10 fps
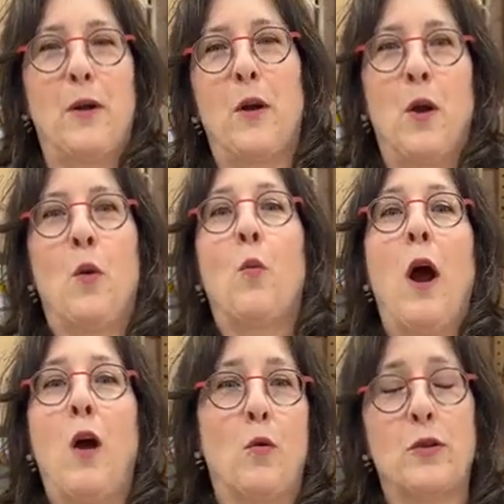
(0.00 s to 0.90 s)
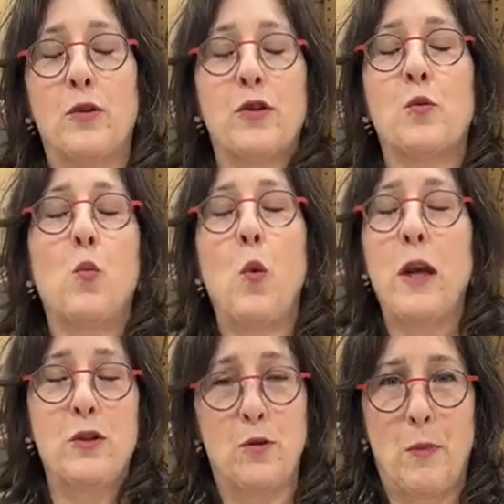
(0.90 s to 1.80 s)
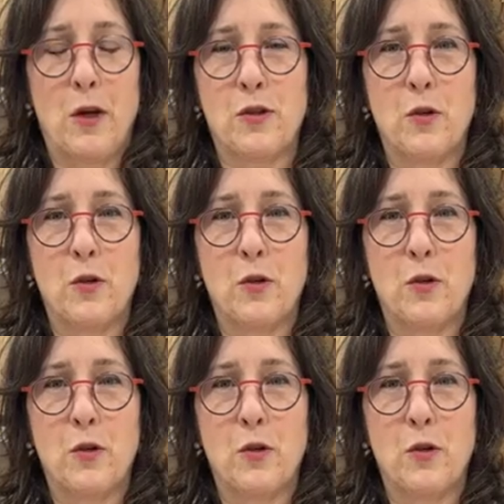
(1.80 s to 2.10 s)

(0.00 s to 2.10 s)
and wow, there's just way too much.